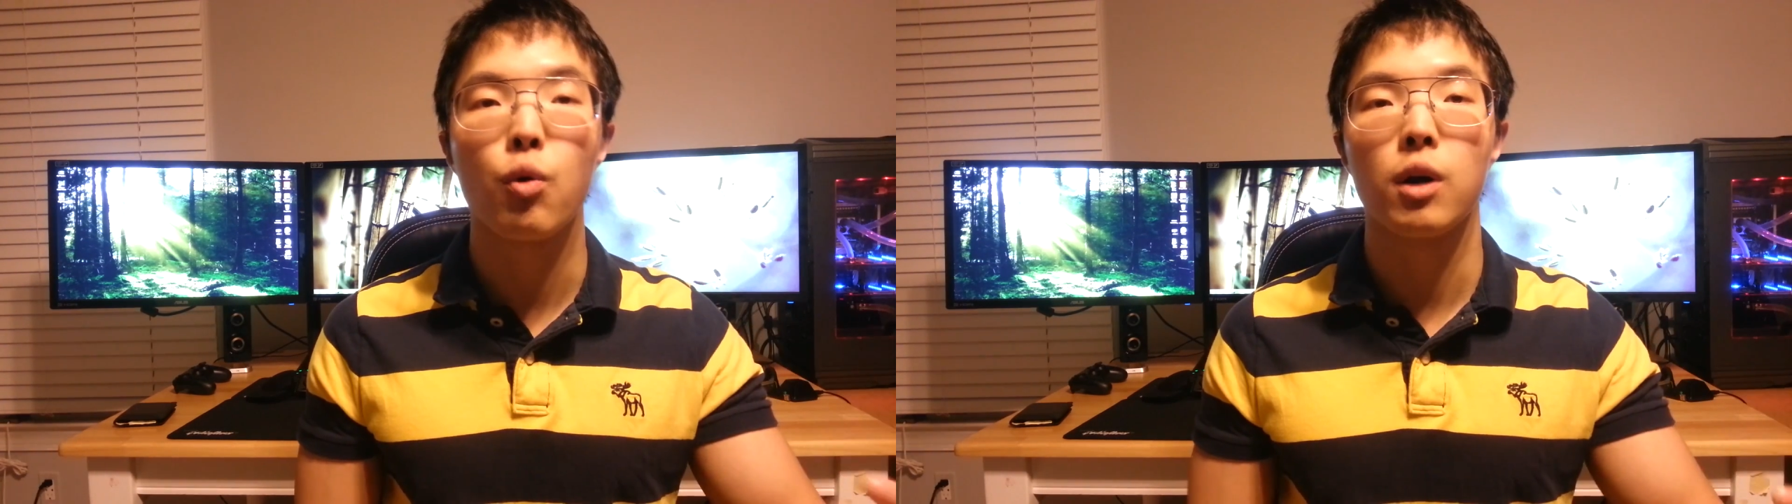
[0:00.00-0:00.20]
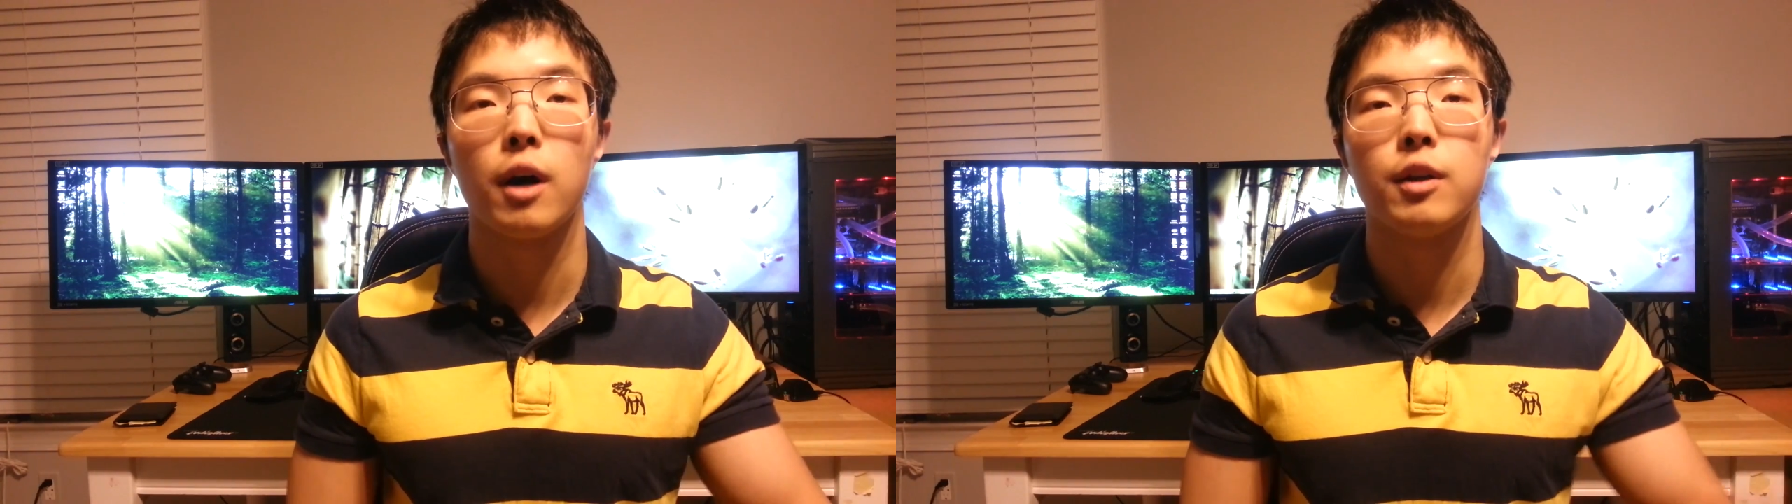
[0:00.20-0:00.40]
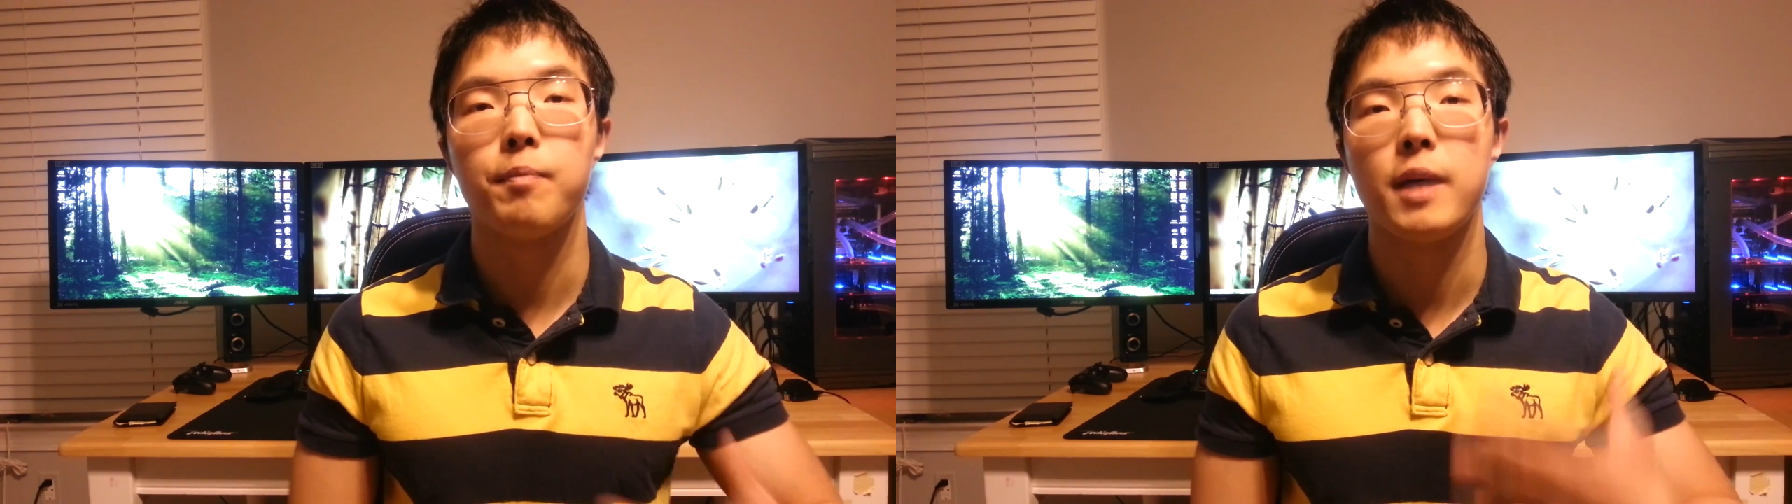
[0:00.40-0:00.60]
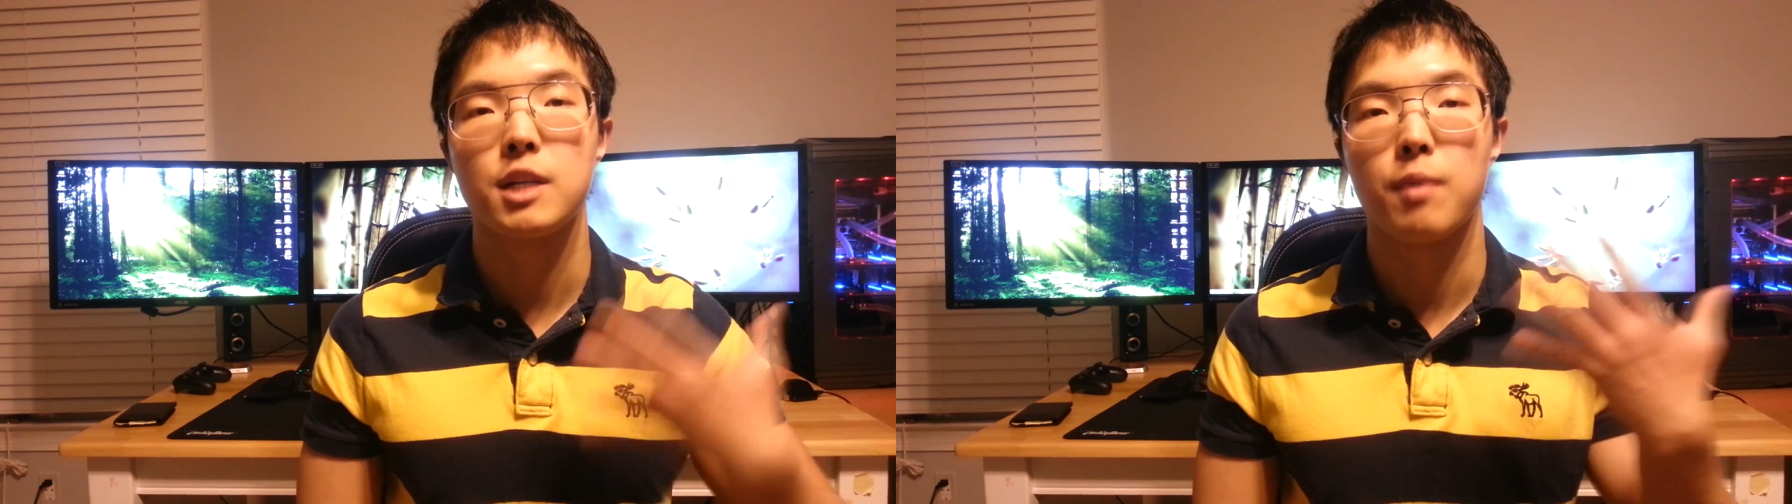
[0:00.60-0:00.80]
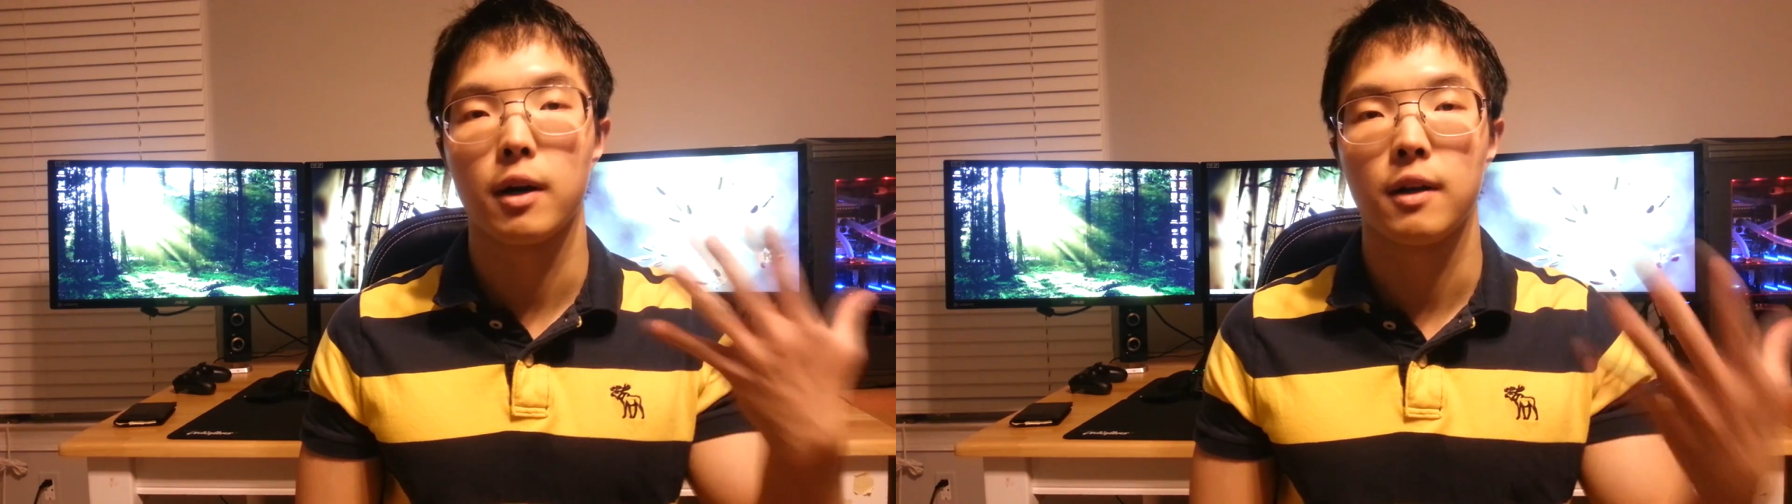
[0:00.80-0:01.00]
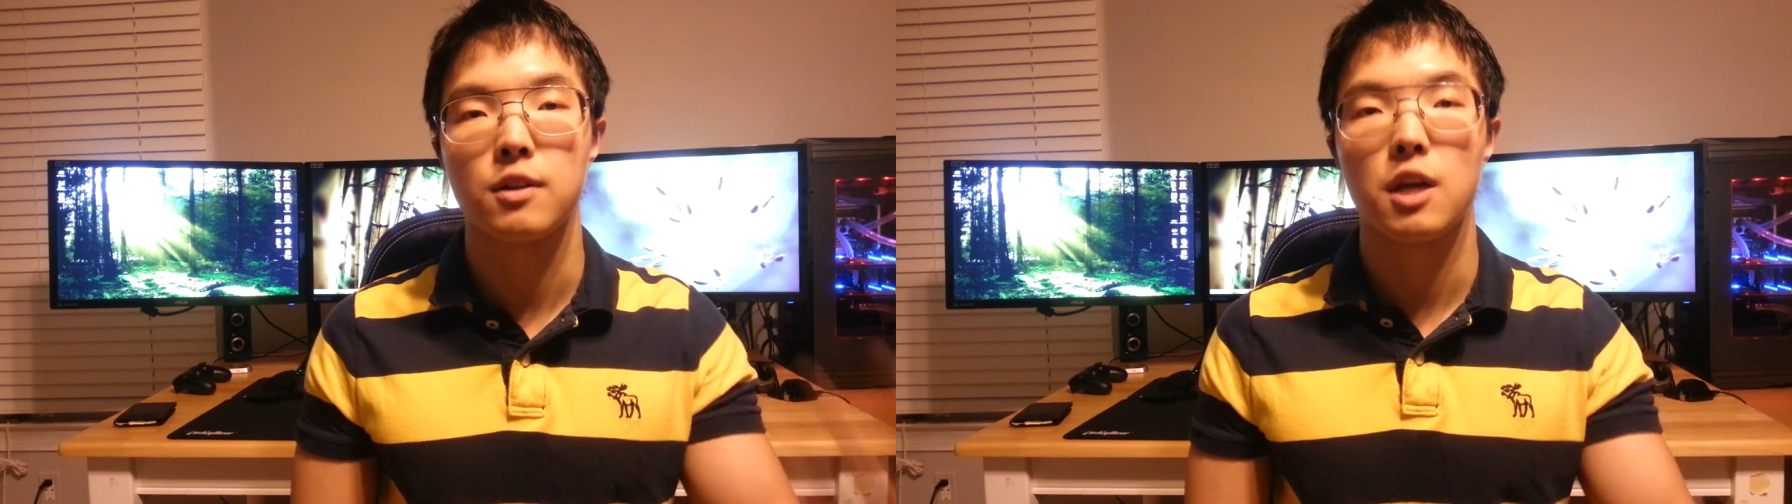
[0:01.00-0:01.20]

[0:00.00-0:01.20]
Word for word: or other benchmarking